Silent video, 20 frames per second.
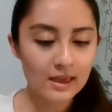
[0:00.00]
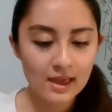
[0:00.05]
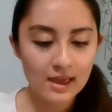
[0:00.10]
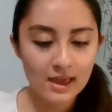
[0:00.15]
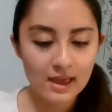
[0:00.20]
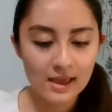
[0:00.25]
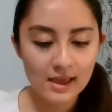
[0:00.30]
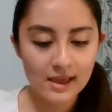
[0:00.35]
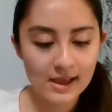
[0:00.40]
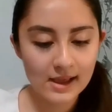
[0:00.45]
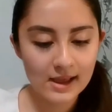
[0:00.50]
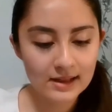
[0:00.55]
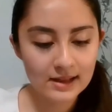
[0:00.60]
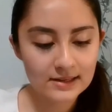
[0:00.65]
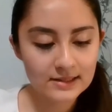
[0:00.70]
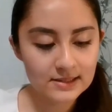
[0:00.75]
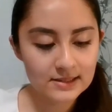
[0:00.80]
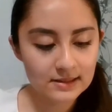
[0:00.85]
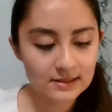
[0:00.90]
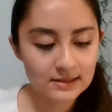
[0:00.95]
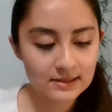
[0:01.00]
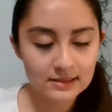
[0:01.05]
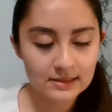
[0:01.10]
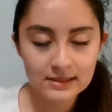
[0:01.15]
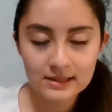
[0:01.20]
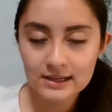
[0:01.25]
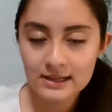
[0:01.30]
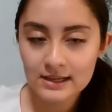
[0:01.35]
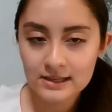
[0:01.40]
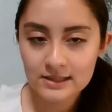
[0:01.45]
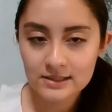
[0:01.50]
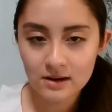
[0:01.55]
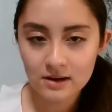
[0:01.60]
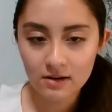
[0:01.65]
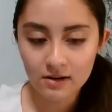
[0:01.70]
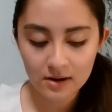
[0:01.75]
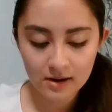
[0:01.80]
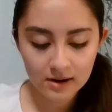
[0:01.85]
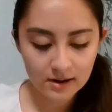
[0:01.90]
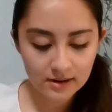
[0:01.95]
And these
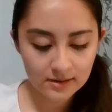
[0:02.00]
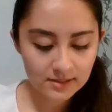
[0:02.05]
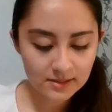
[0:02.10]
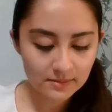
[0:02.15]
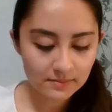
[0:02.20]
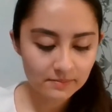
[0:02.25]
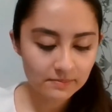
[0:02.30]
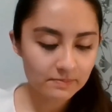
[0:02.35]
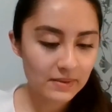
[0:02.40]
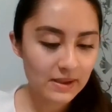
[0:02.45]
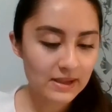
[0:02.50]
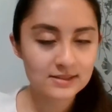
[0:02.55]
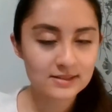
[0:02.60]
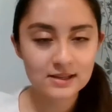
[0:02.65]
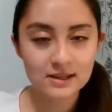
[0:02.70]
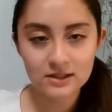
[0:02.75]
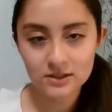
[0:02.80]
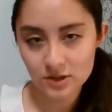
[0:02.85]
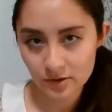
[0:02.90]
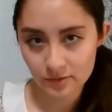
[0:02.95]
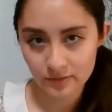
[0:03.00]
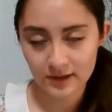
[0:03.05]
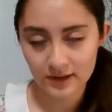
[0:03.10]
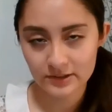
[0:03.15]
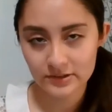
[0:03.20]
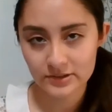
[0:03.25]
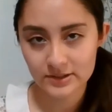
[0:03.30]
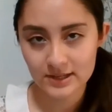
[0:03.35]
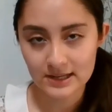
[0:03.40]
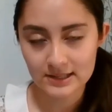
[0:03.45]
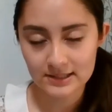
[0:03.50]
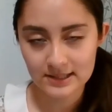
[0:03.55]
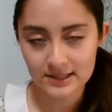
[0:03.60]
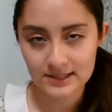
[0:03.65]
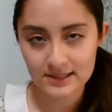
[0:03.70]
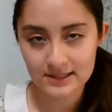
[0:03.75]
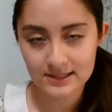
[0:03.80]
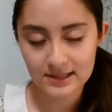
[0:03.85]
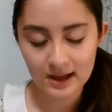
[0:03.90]
are some basic tone exercises